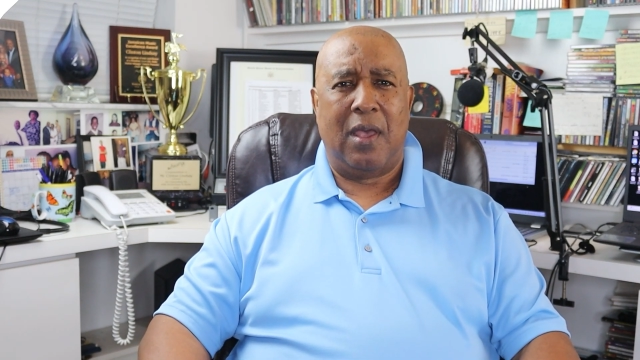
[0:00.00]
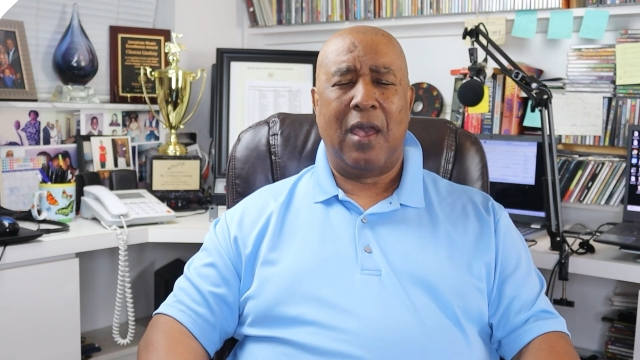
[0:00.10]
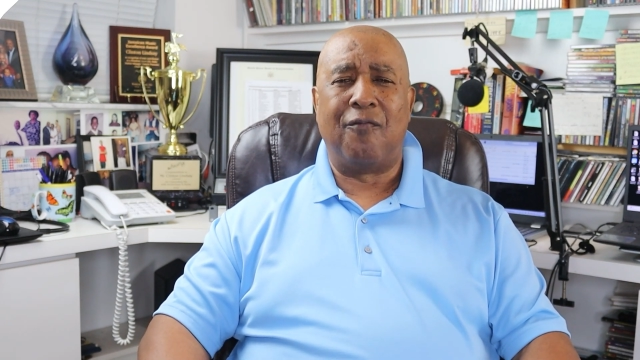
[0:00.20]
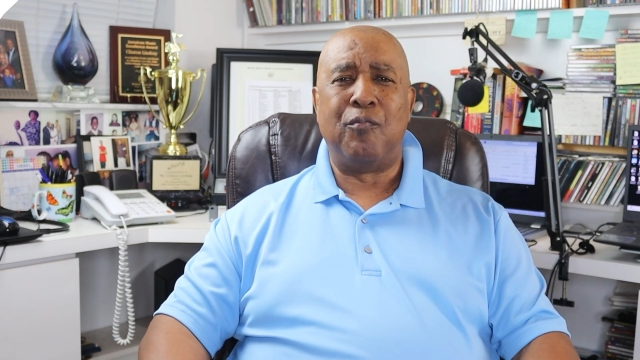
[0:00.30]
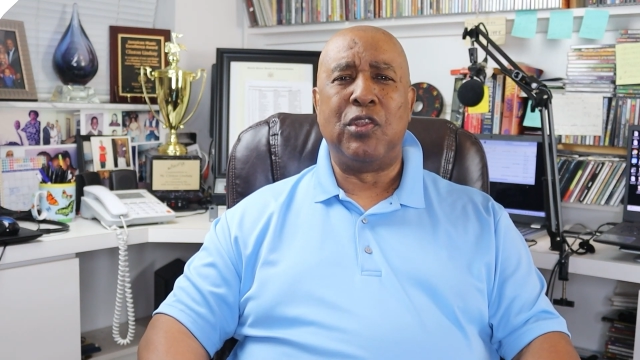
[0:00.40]

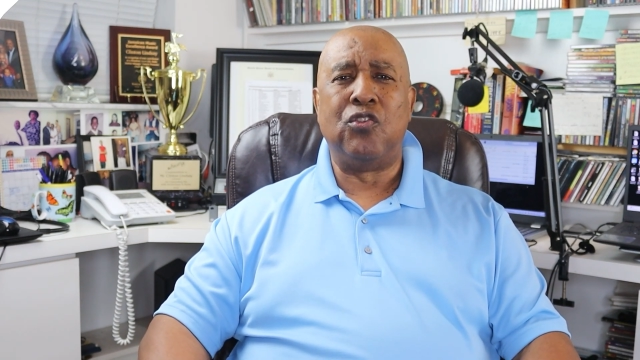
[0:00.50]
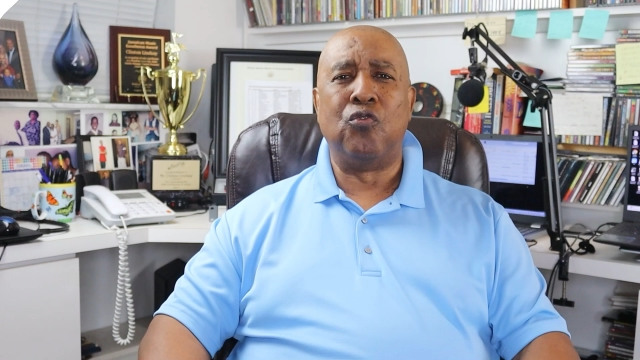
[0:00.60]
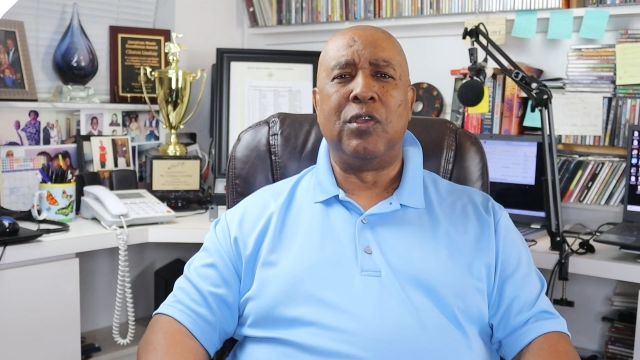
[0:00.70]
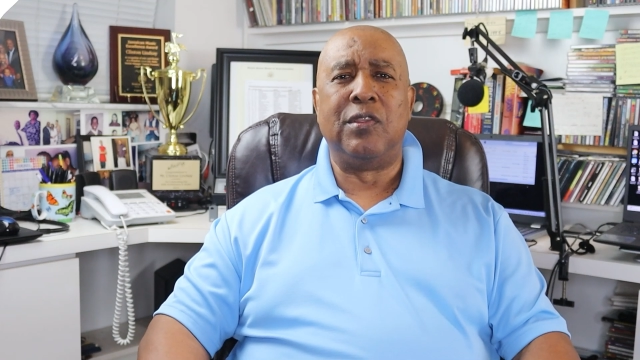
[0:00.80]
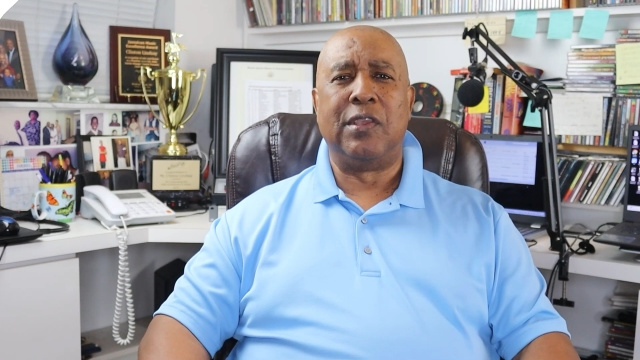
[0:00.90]
have been
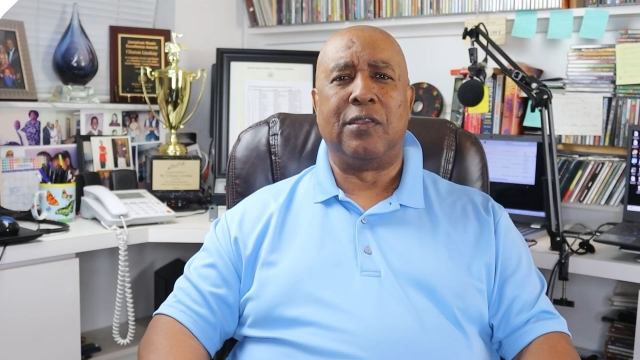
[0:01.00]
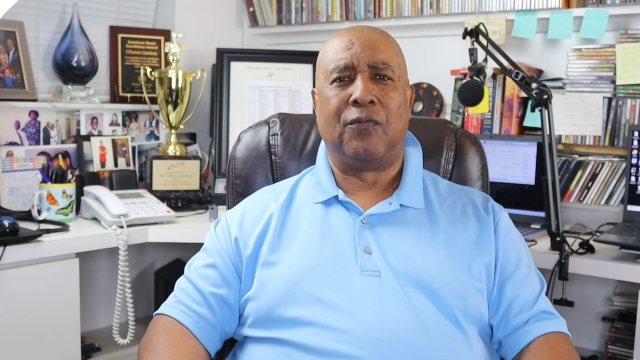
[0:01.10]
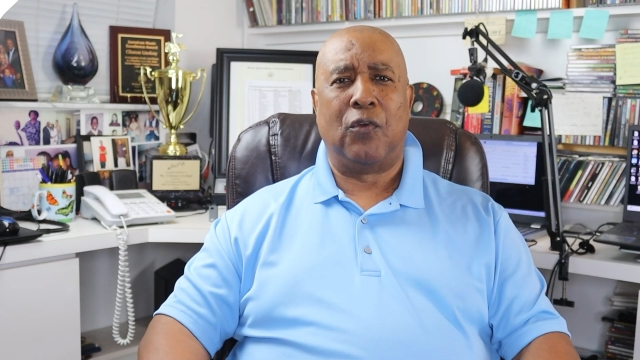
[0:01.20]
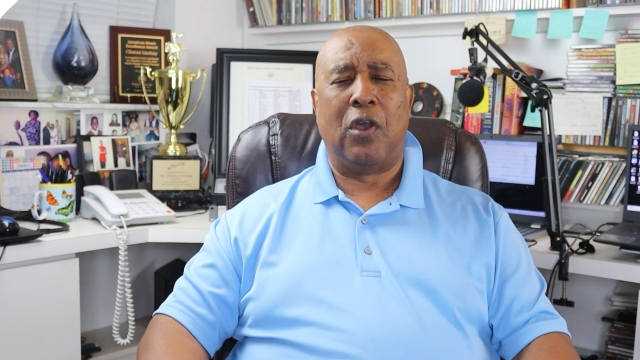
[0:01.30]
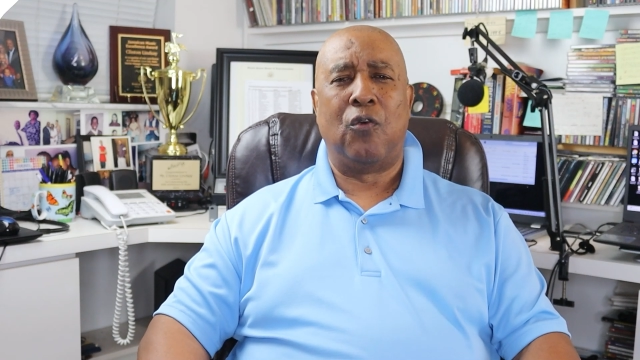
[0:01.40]
doing this
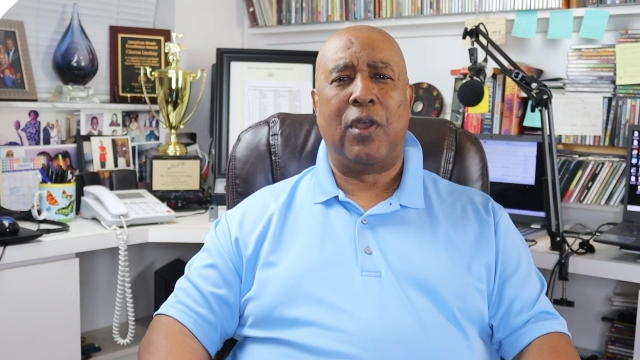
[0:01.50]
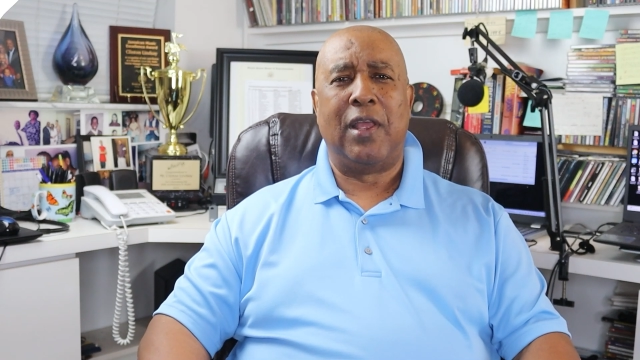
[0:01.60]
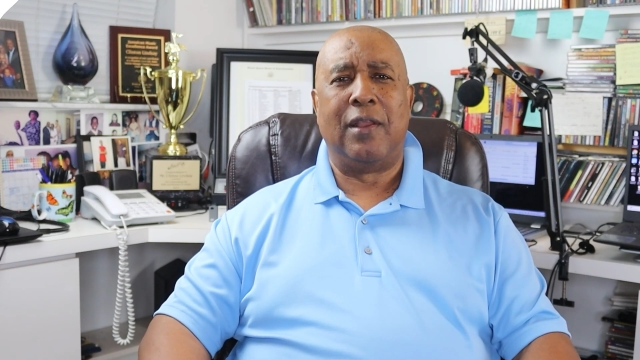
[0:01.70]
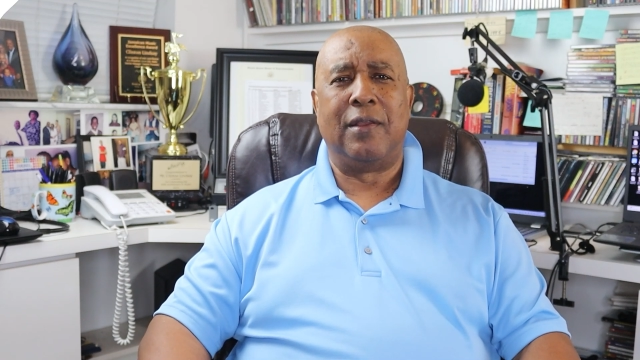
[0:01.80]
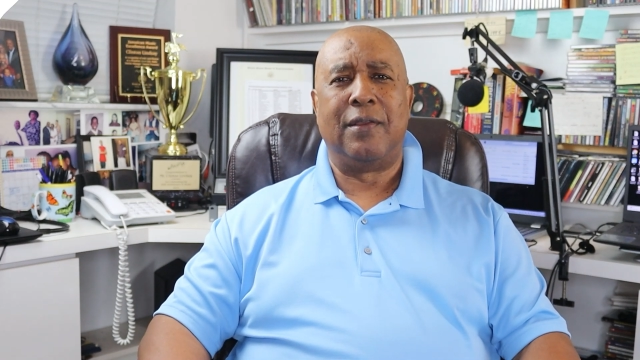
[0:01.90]
for a
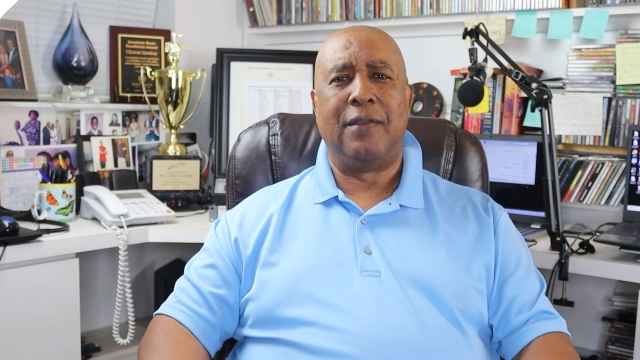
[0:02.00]
while.